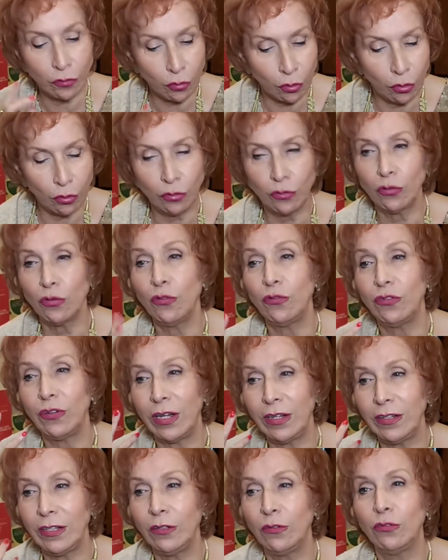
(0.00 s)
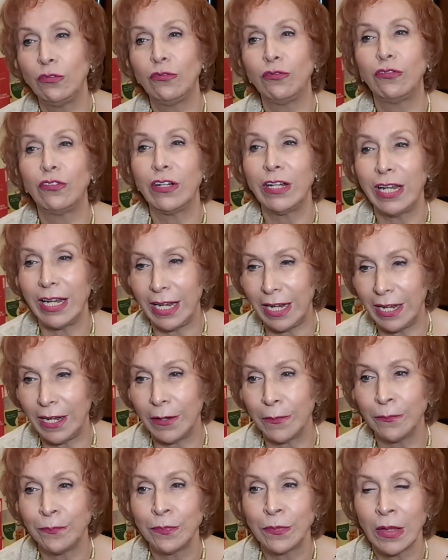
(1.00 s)
It's also very good for
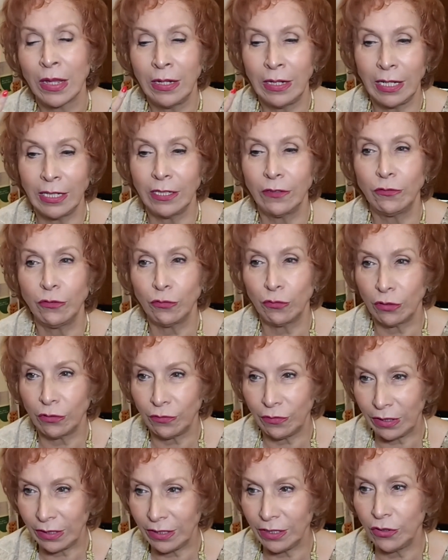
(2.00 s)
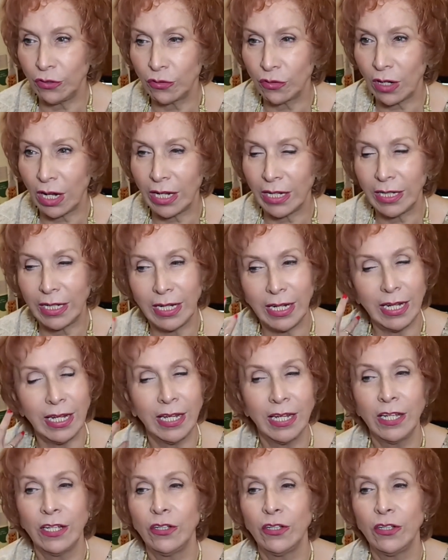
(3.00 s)
hair. Like if you've got very dry hair,